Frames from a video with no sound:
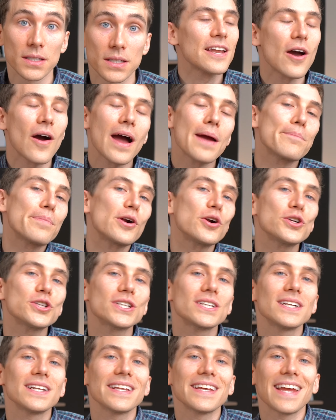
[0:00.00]
Now, I
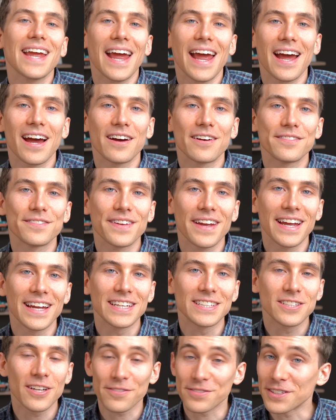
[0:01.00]
personally have
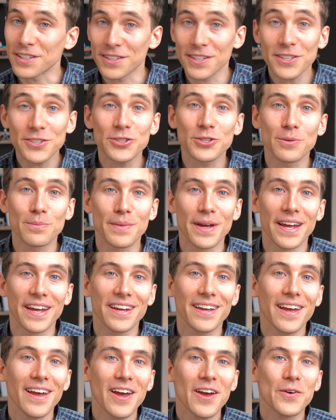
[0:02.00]
a tough decision to
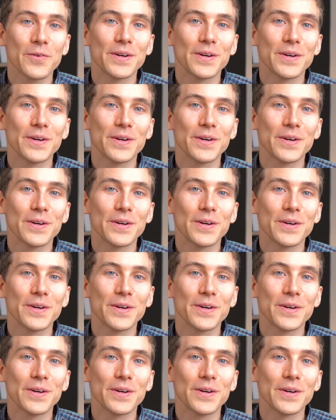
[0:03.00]
make,